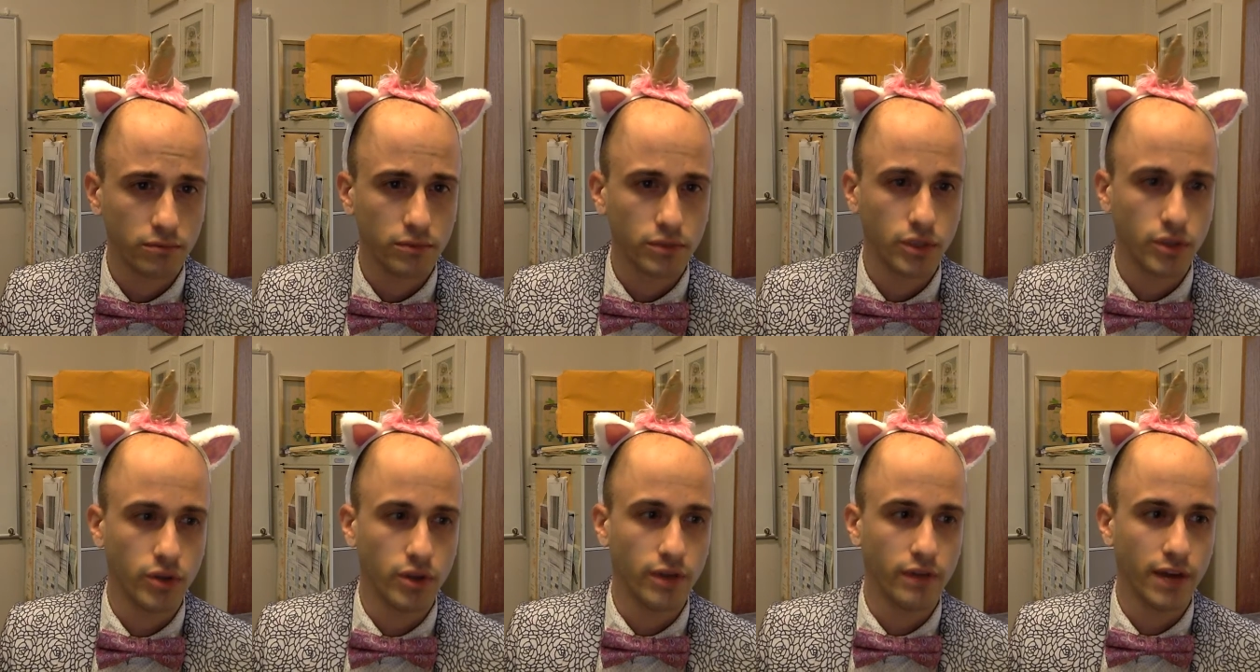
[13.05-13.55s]

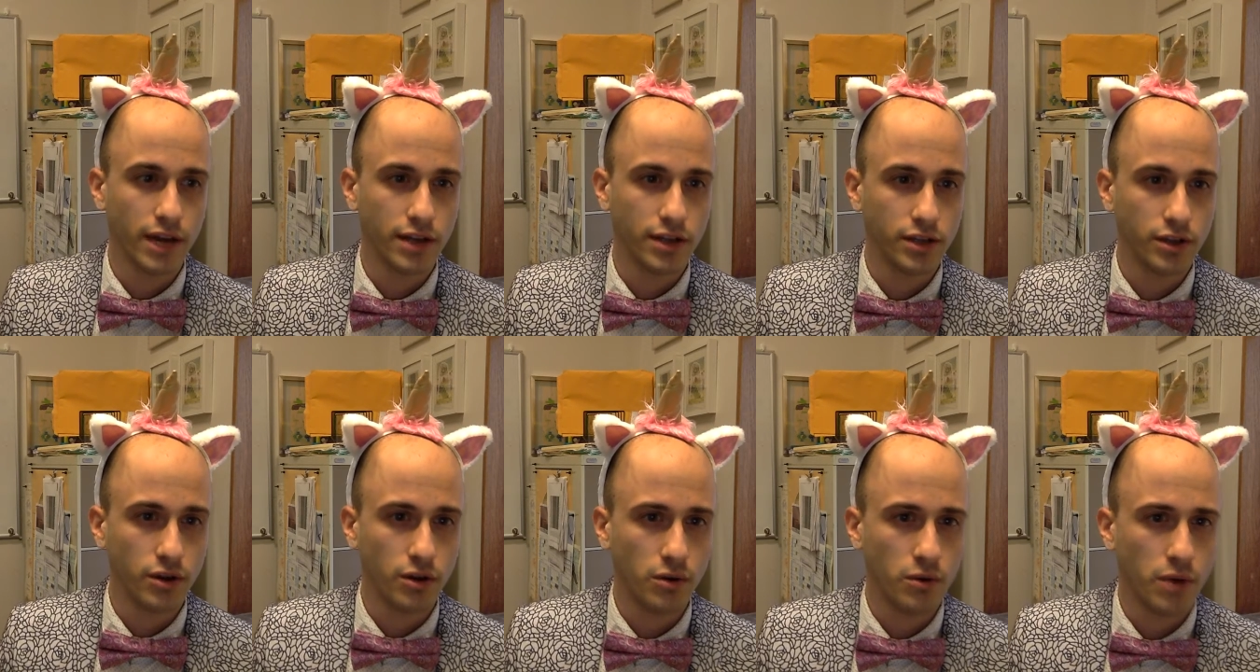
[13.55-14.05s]
So they've had
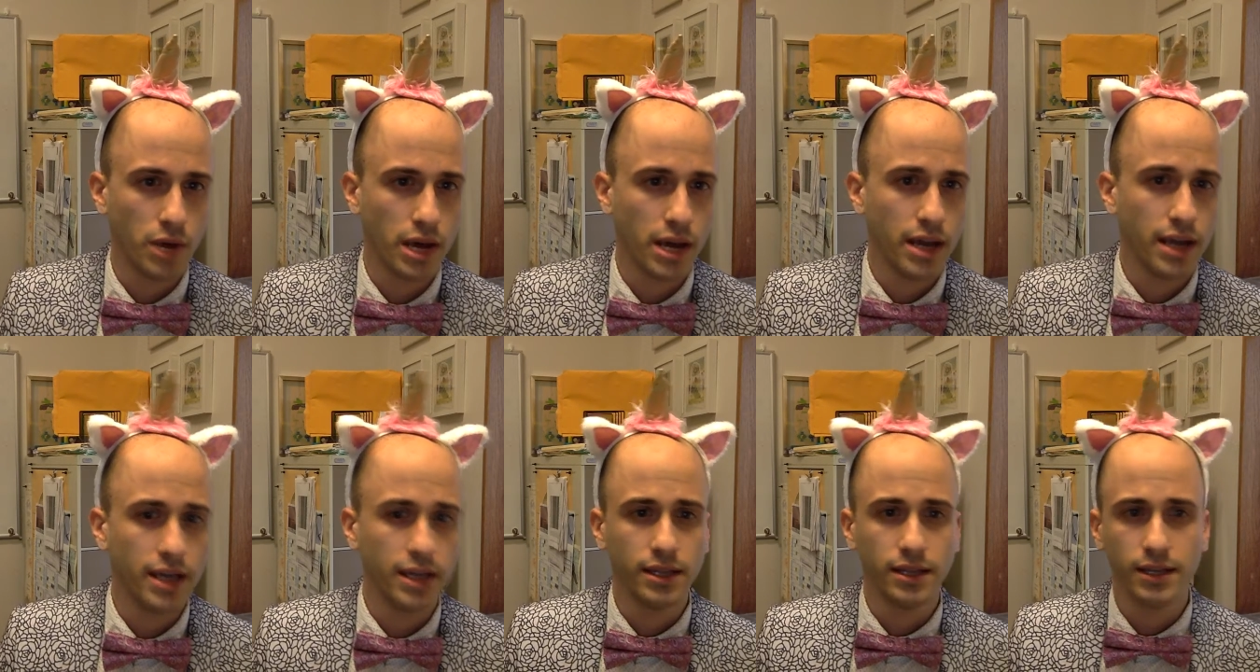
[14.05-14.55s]
to go
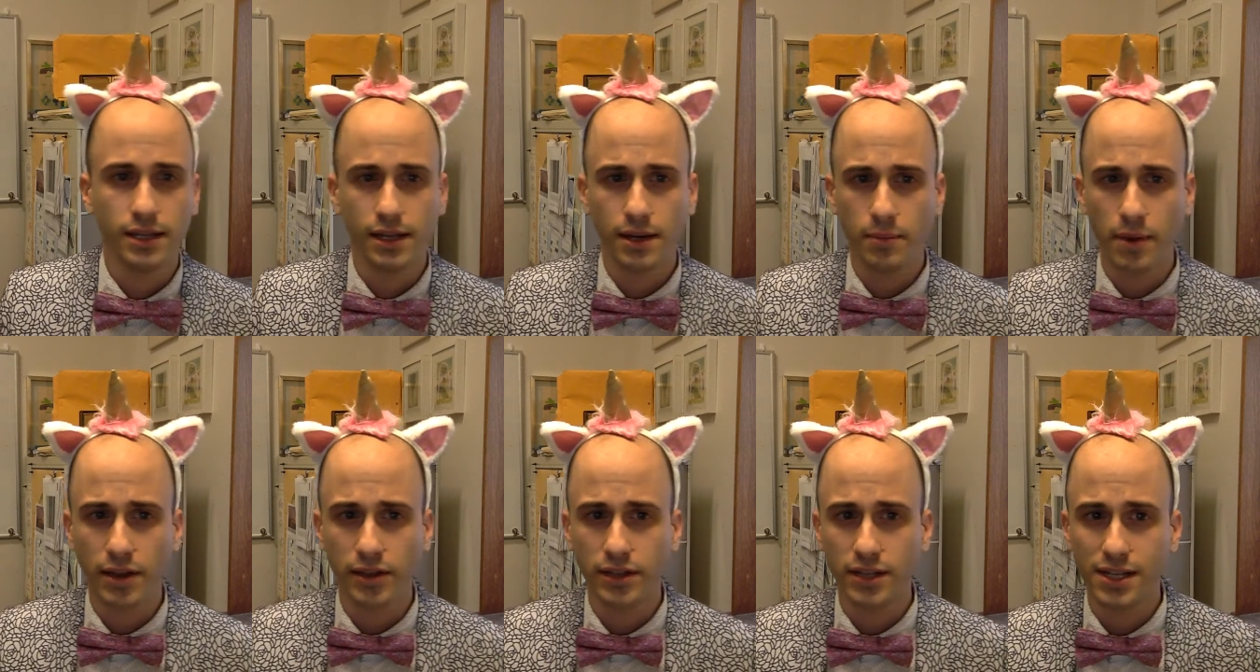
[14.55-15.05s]
away and think
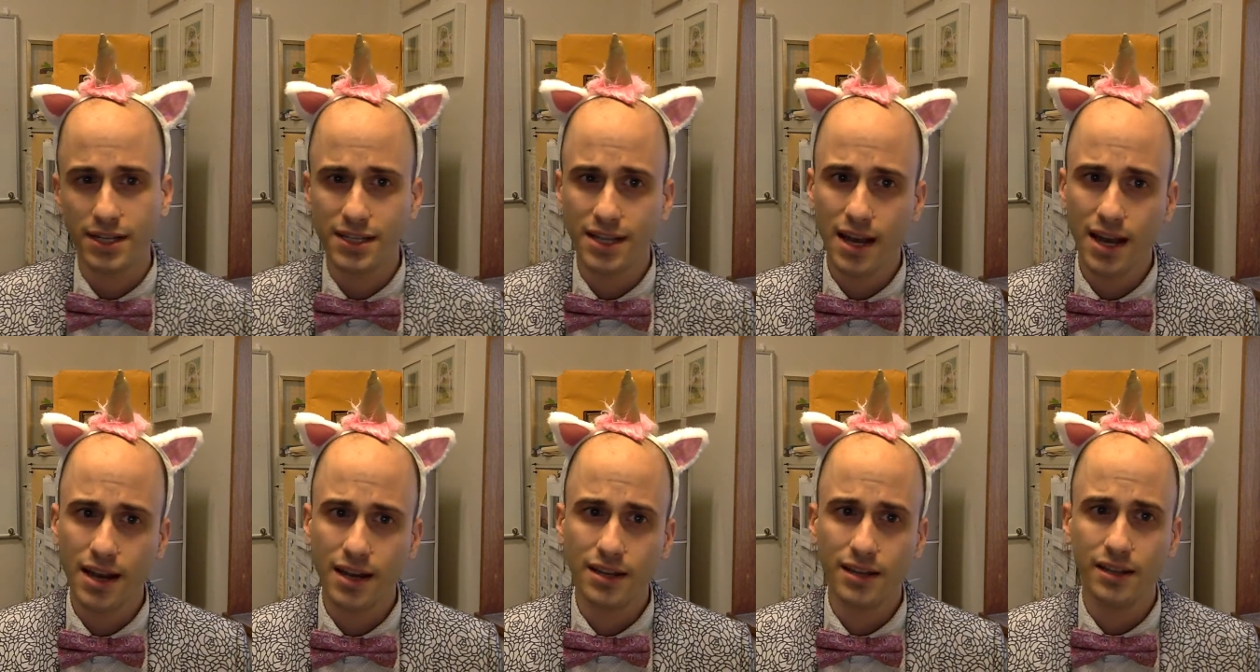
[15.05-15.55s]
about the
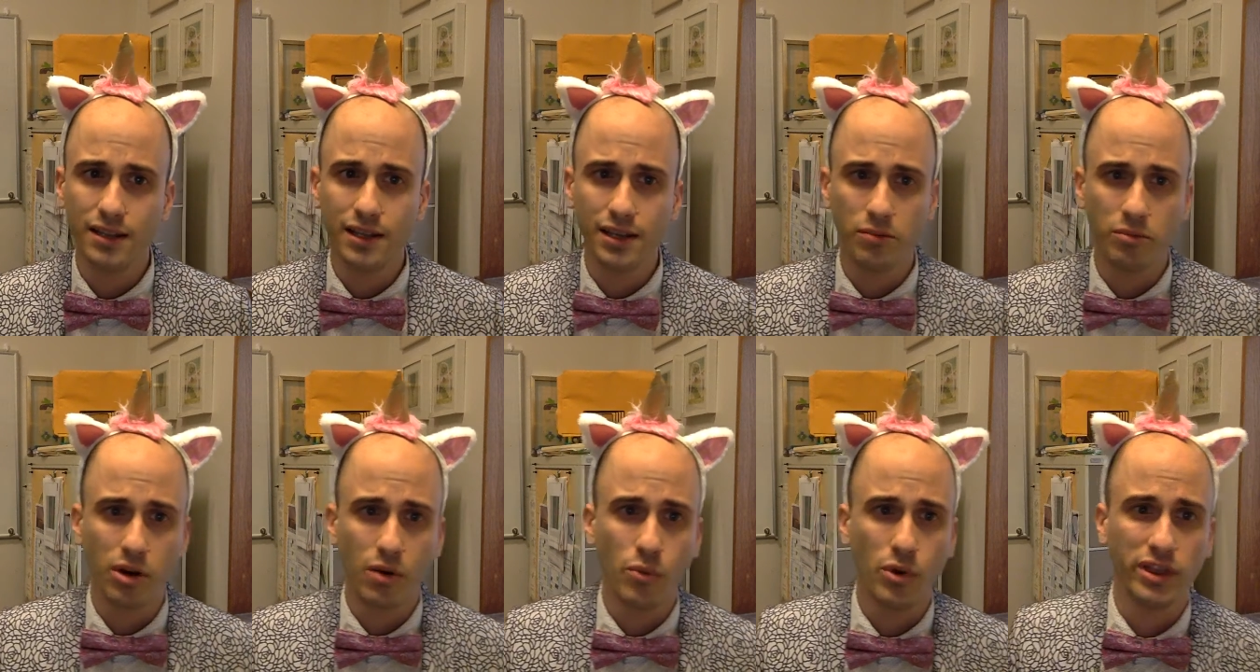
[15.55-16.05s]
design and
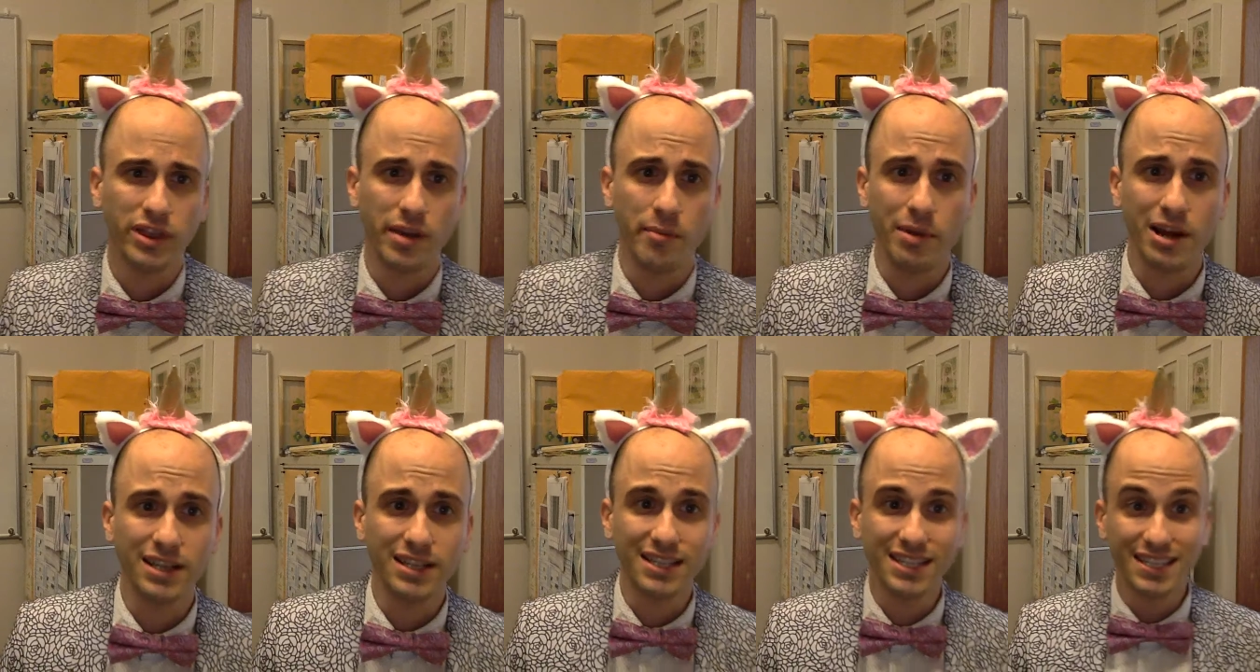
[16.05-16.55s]
think about what they
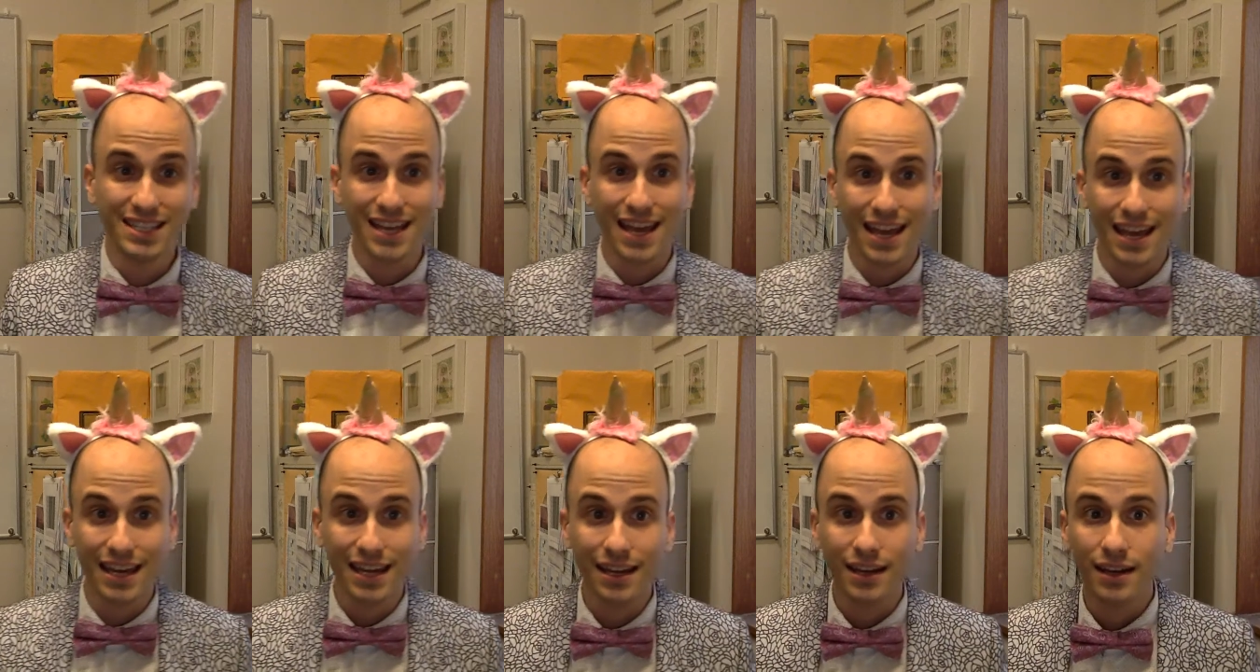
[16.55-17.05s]
might
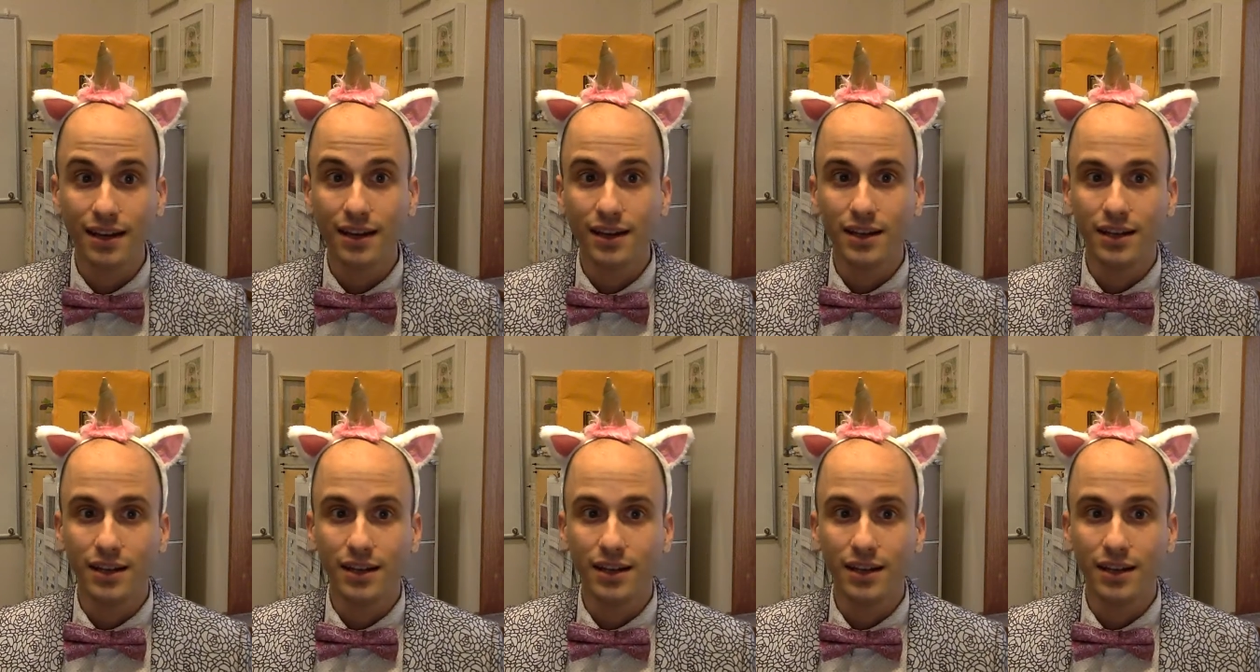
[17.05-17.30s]
say,